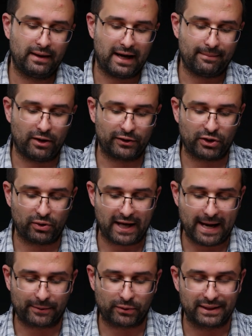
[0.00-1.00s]
I'm also
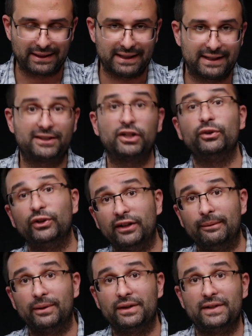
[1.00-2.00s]
capturing the serial
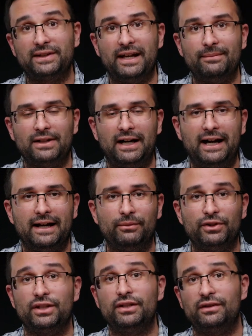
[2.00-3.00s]
number at the same time,
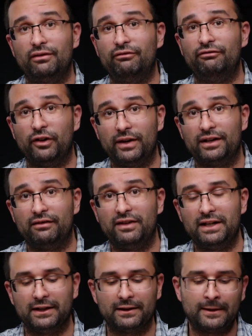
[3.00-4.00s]
which is very
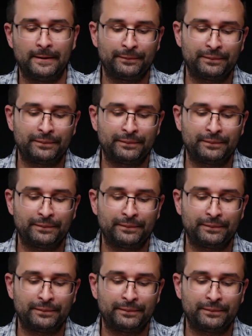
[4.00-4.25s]
convenient.